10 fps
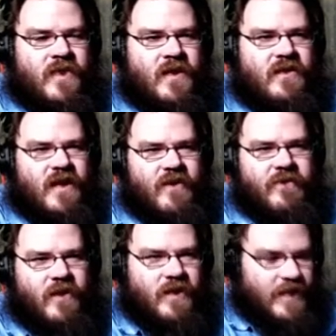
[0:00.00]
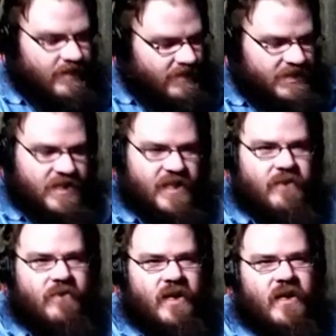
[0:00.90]
Did I fall down the
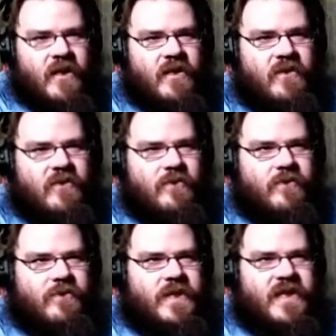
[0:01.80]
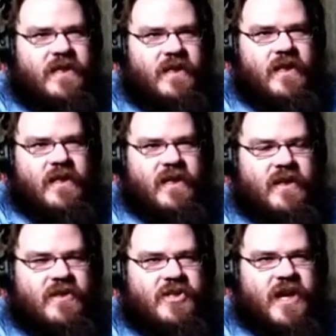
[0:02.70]
same pit and
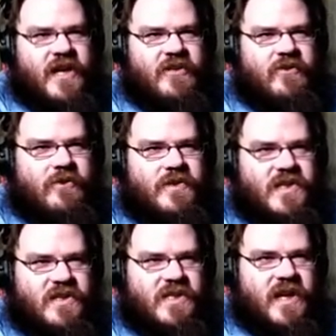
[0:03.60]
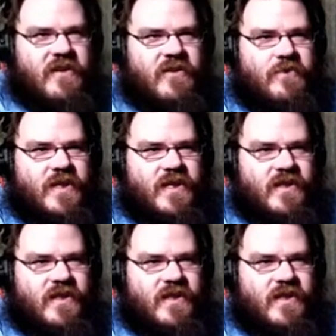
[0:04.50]
it changed what was inside of the pit?